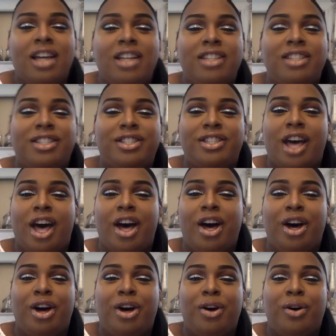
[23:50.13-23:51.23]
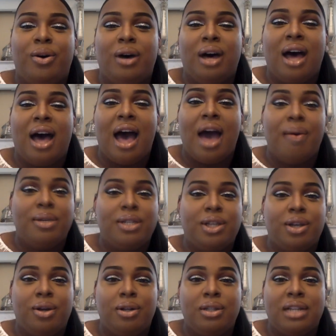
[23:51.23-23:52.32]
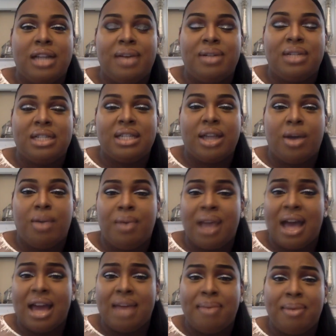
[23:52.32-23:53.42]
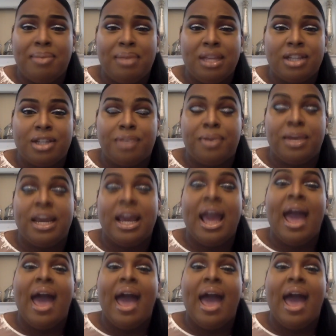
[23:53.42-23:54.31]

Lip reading: So, I was sold, and I was just like, oh my god, he made me look so pretty.